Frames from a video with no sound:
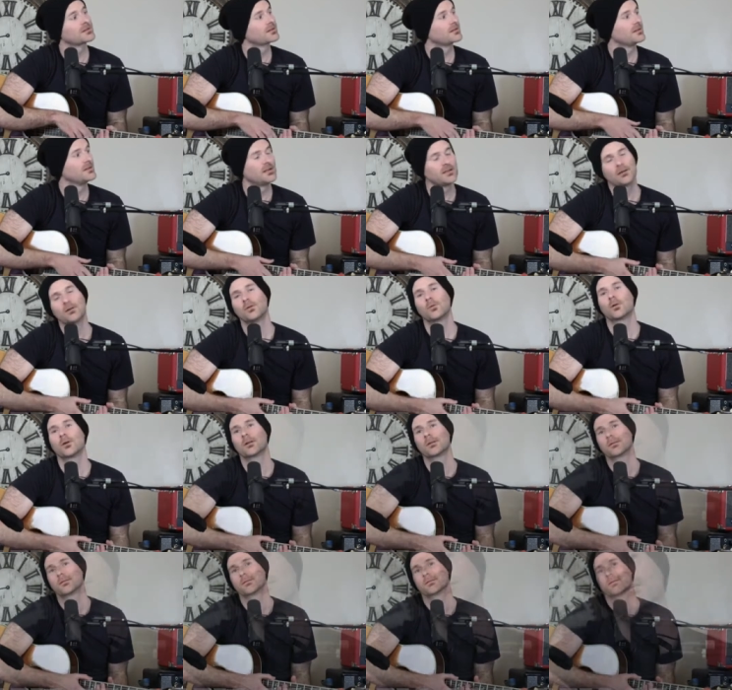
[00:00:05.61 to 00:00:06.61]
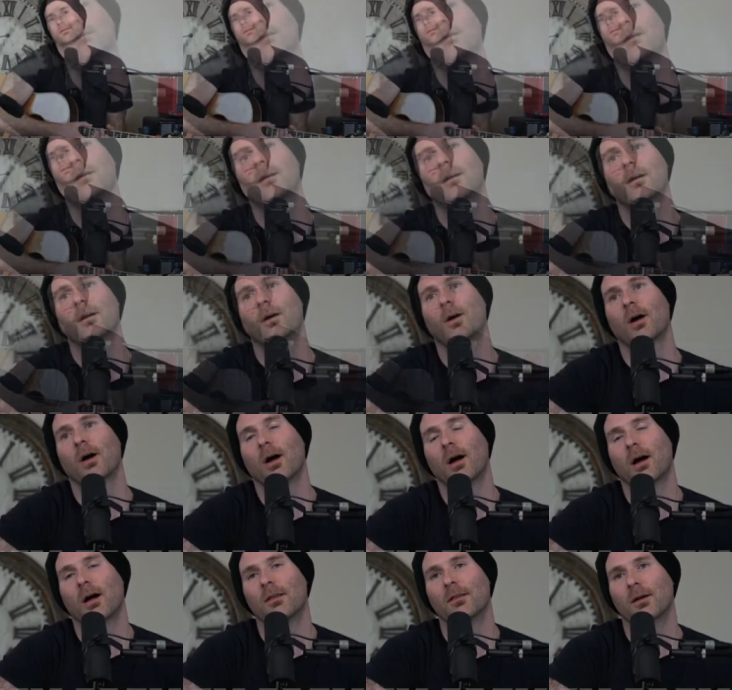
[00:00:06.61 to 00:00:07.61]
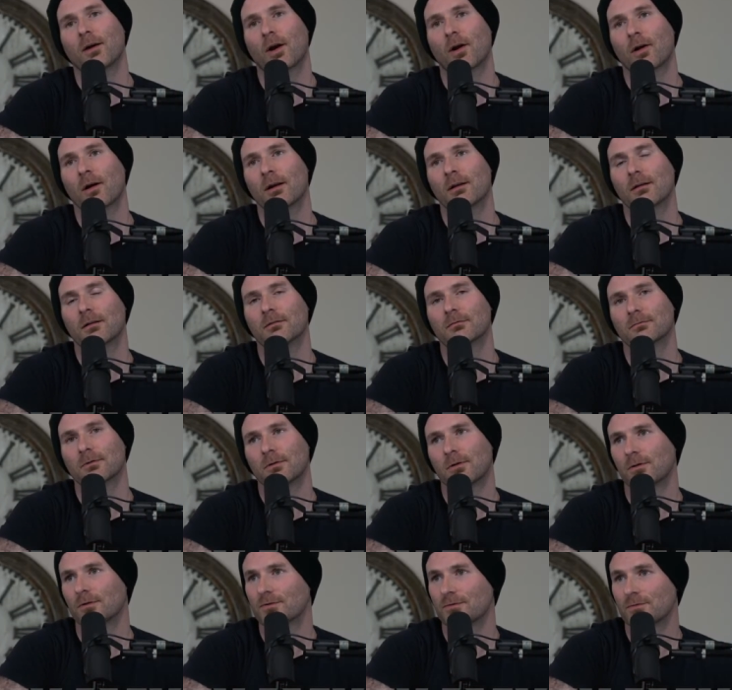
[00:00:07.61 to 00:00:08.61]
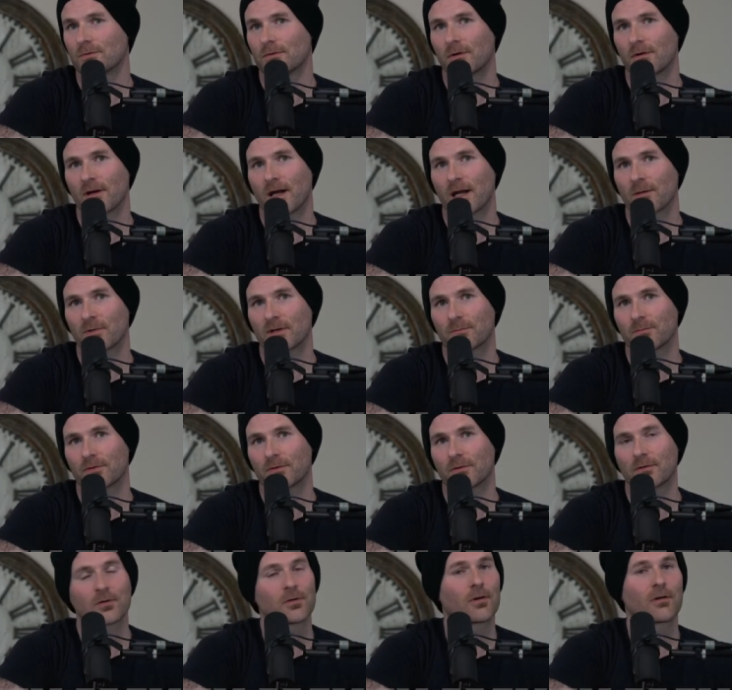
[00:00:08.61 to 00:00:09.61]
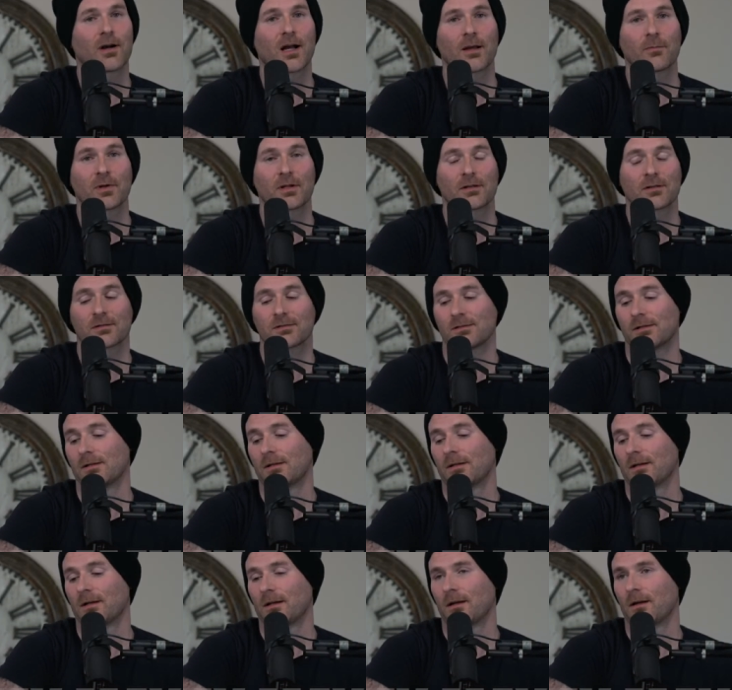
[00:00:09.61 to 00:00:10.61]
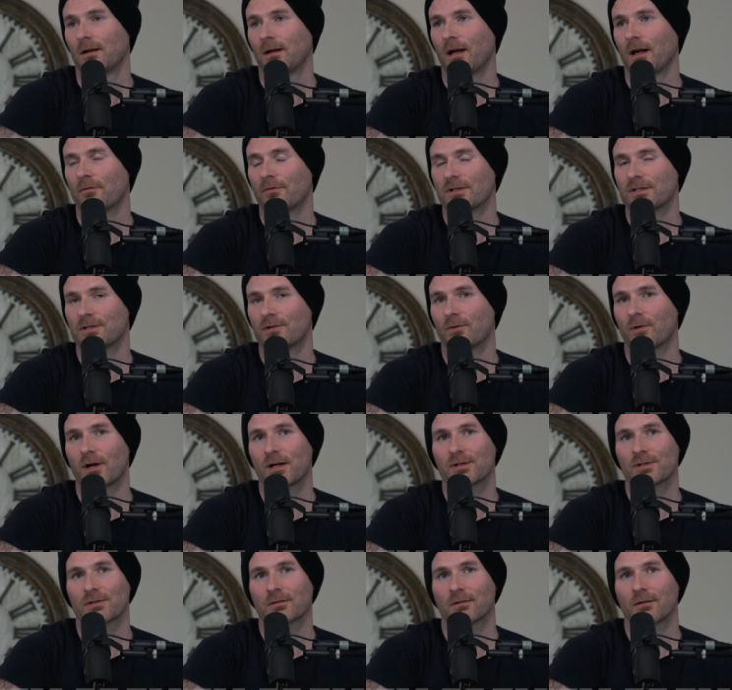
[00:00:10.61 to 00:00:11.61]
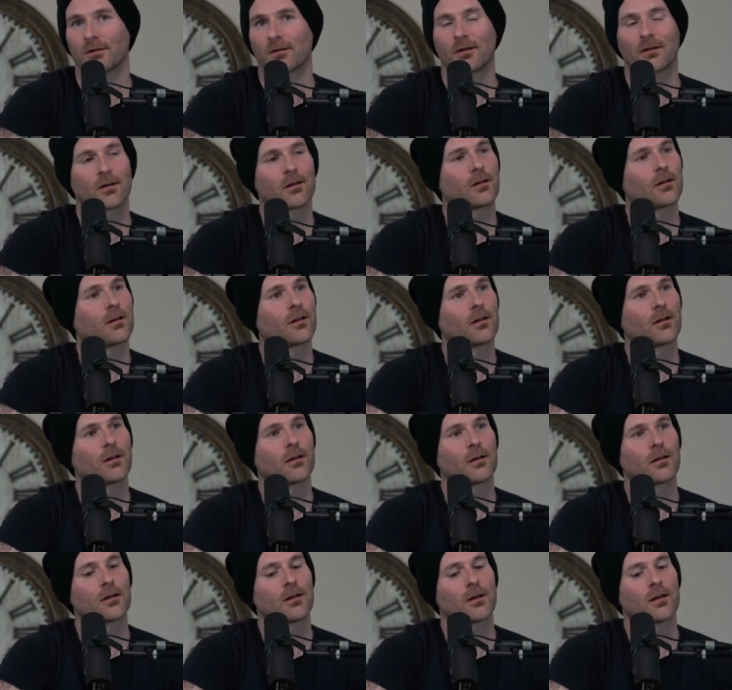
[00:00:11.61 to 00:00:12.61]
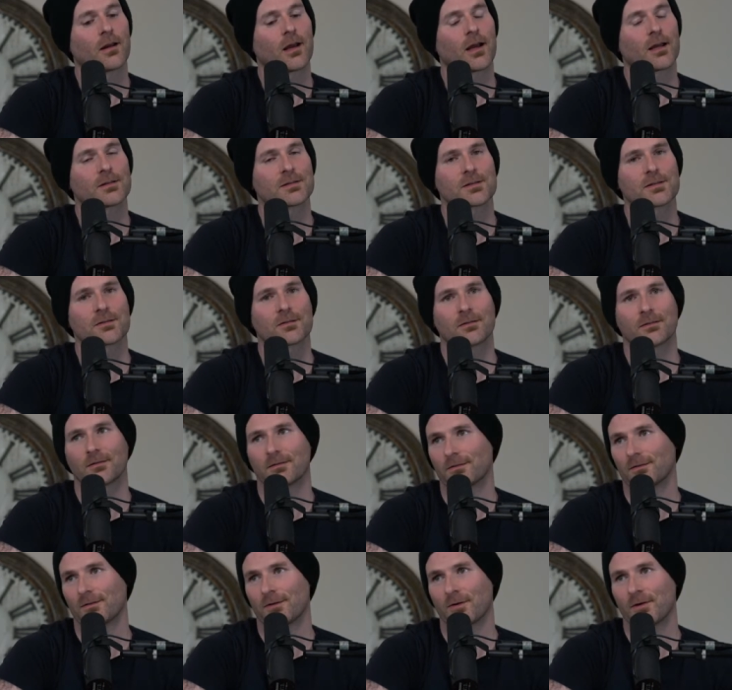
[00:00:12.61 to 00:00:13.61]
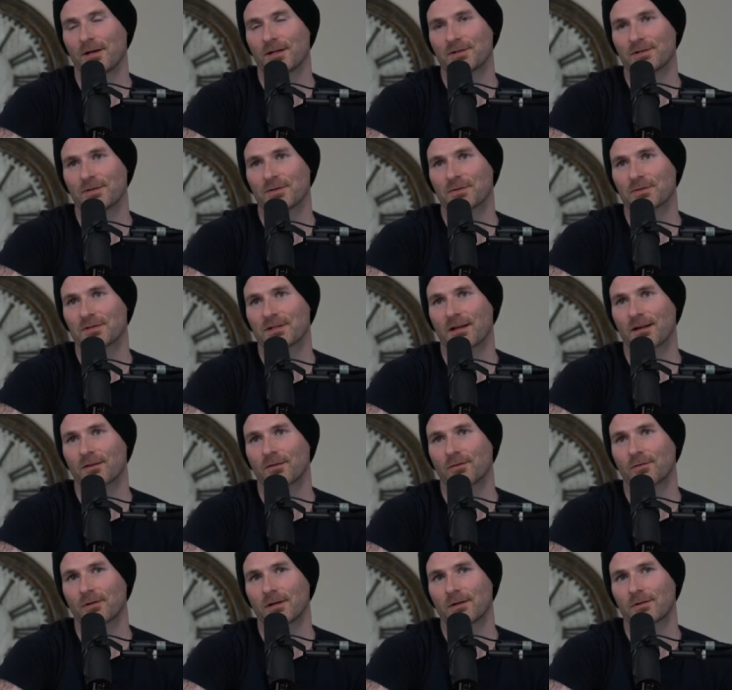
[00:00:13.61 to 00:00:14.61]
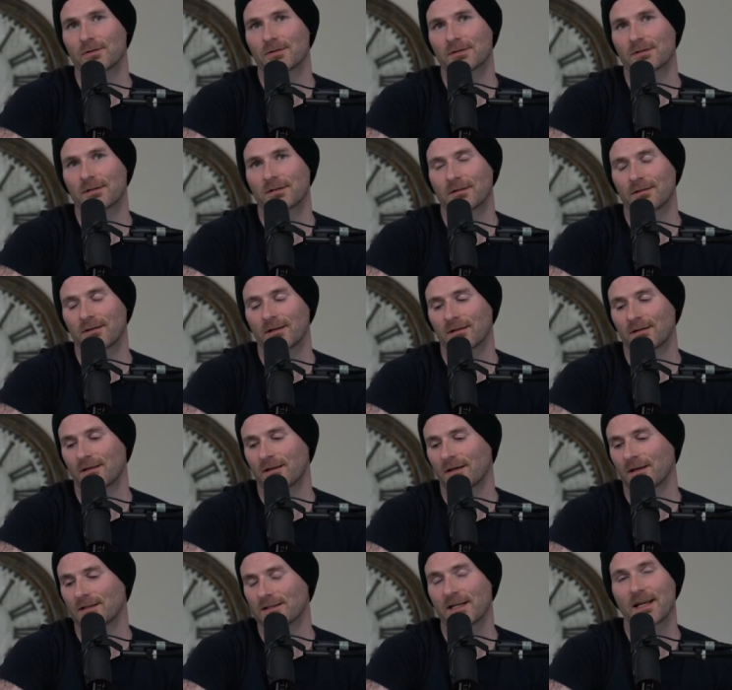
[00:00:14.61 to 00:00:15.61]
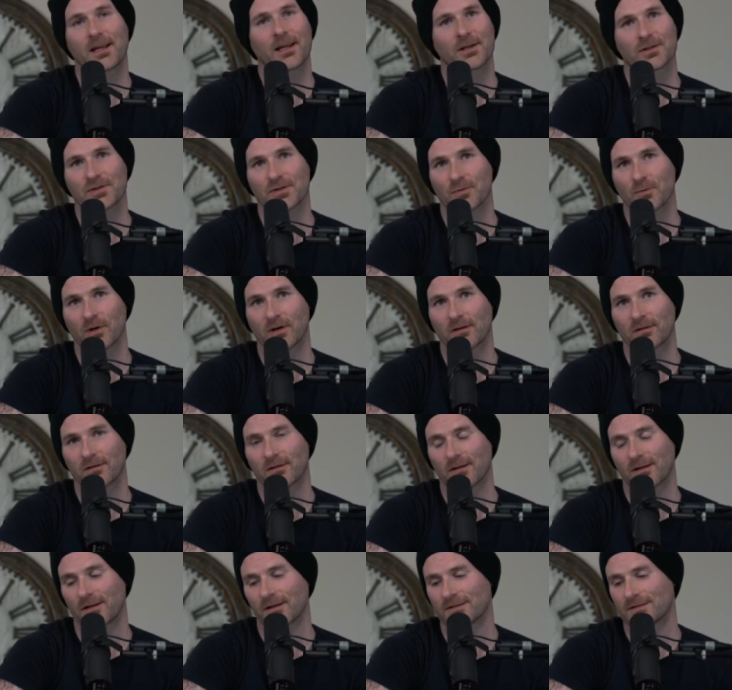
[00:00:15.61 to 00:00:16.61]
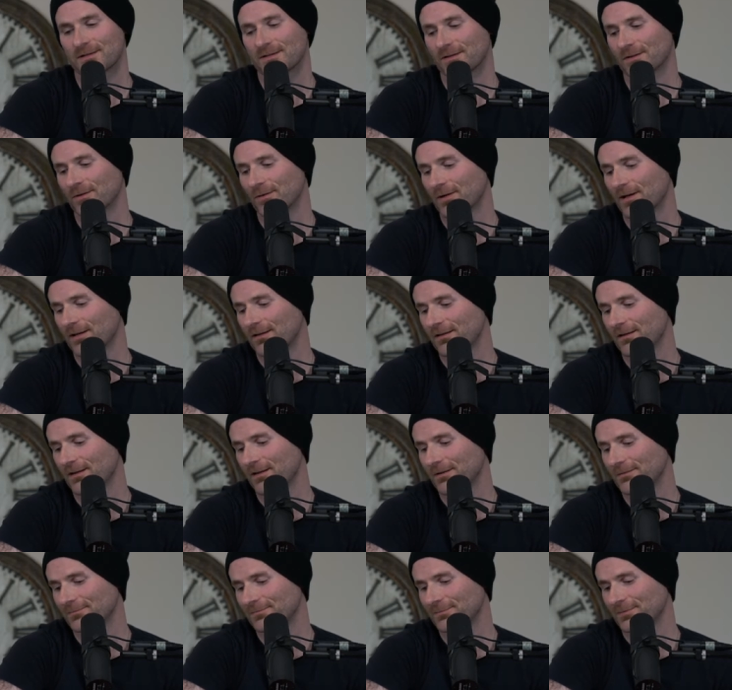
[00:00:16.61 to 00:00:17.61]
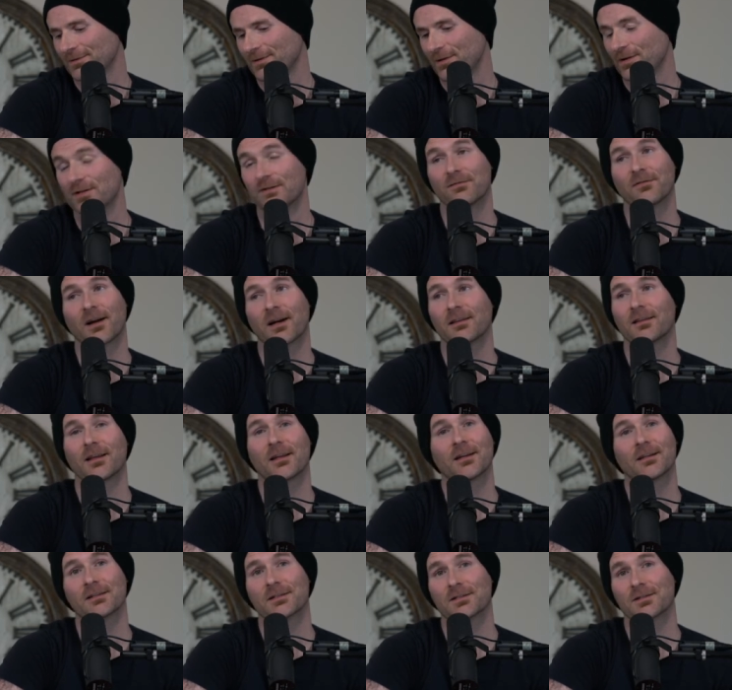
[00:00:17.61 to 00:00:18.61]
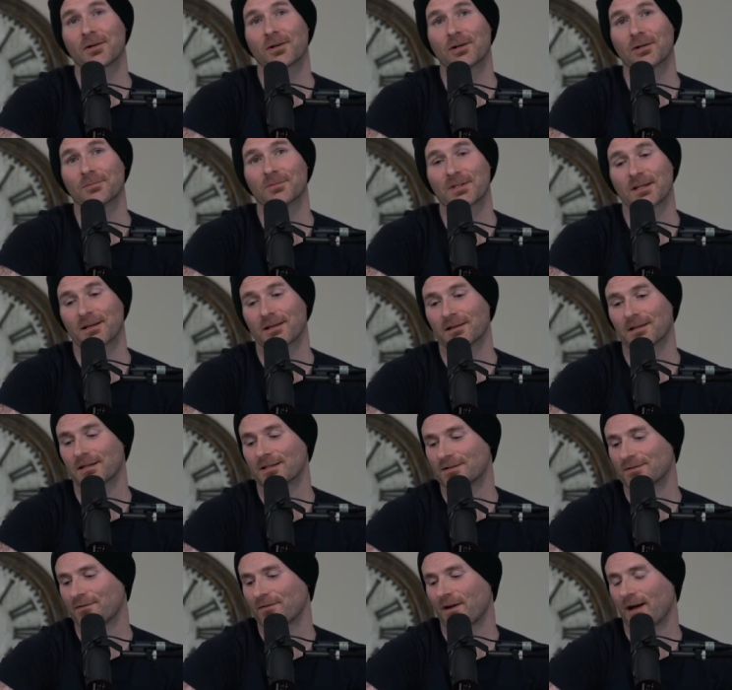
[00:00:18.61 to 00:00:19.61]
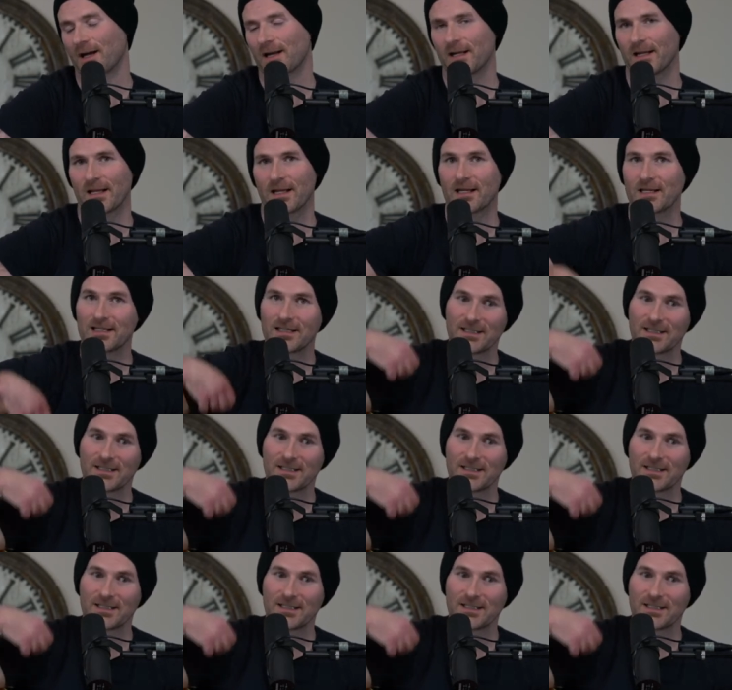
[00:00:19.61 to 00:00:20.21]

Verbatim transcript: deal with the current cultural climate, political climate. Every generation has their issues and their leaders that they take issue with. And so I think you can find that in the Psalms and this fighting